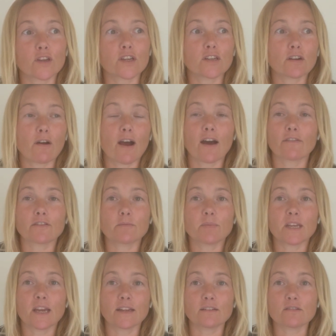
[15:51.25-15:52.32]
You don't have to
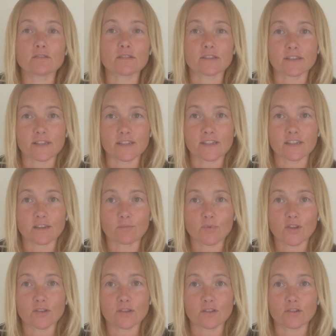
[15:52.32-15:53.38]
be a narcissistic
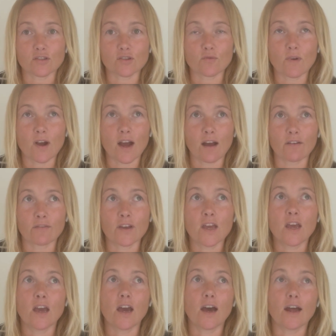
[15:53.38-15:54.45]
person to have
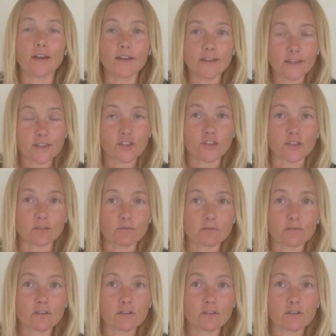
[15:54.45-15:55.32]
an addiction.